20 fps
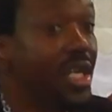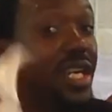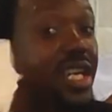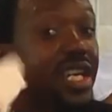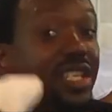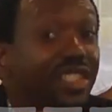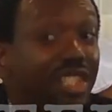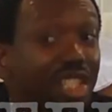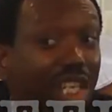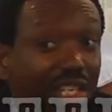
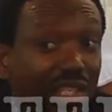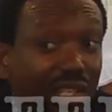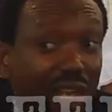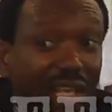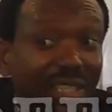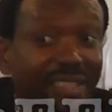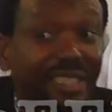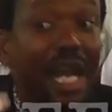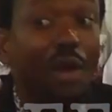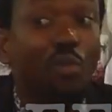It's
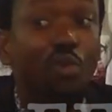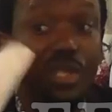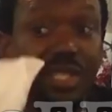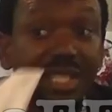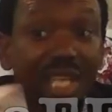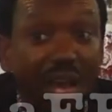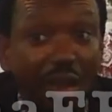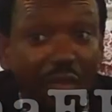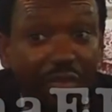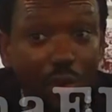Jesus that will
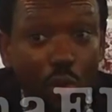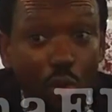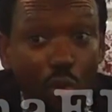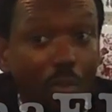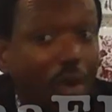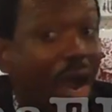save you.